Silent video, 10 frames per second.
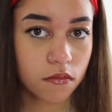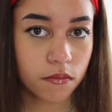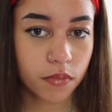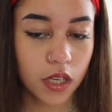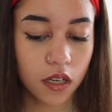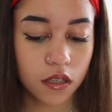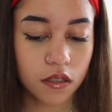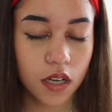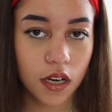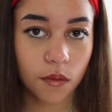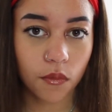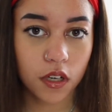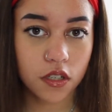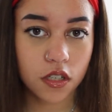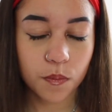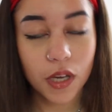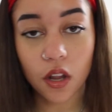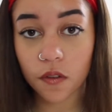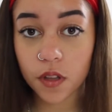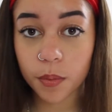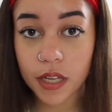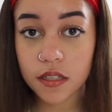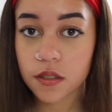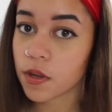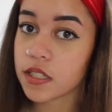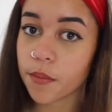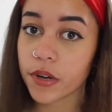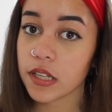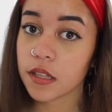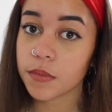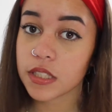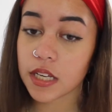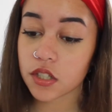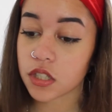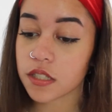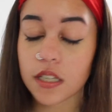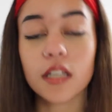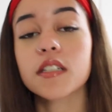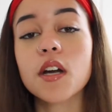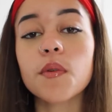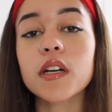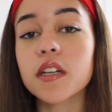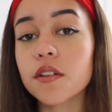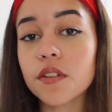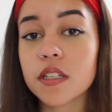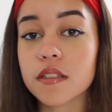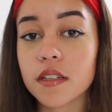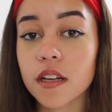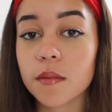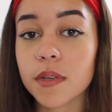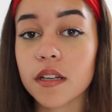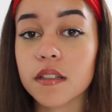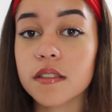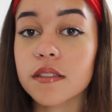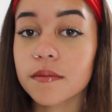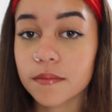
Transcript: because I didn't want to just be all over the place, so I separated them in sections, and that's how we're gonna do this today because